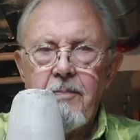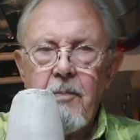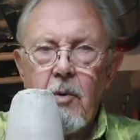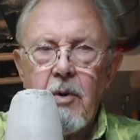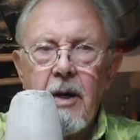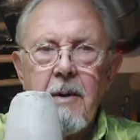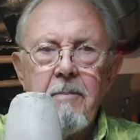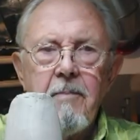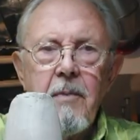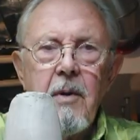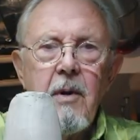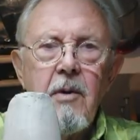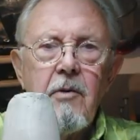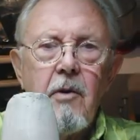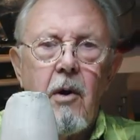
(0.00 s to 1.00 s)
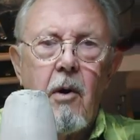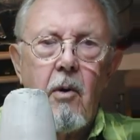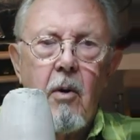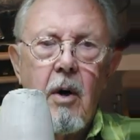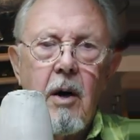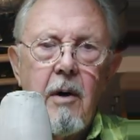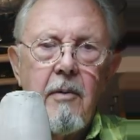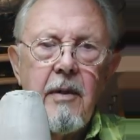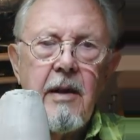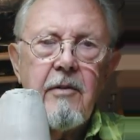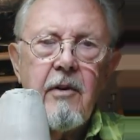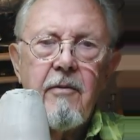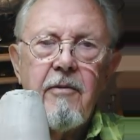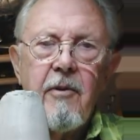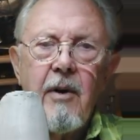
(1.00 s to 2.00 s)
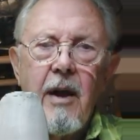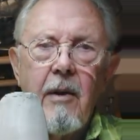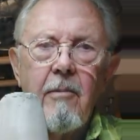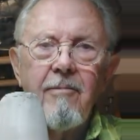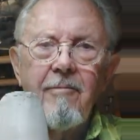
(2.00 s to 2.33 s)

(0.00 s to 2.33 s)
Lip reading: Okay, so that's it for now.